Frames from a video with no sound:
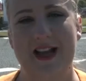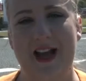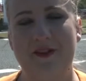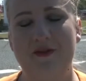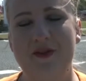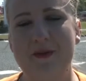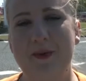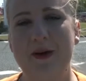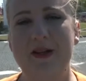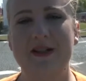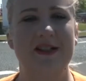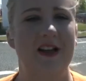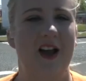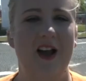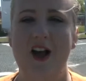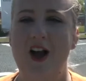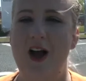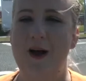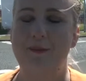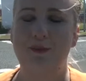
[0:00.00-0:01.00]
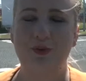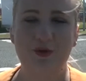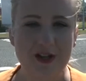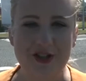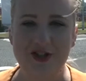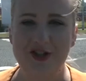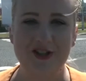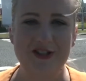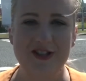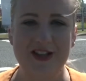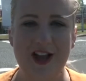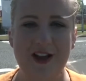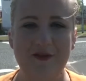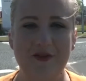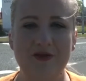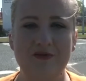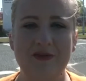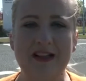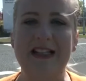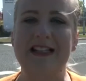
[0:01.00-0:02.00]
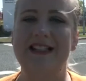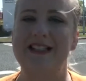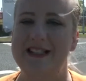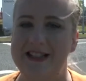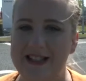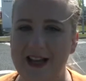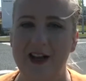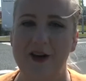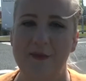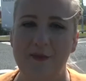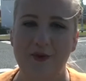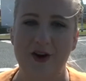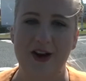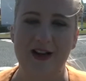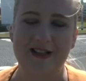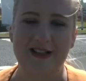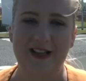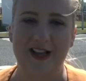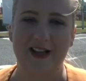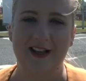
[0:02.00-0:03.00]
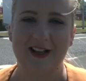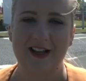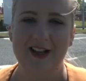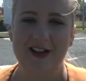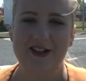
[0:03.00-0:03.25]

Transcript: Everybody's appreciative and really celebrating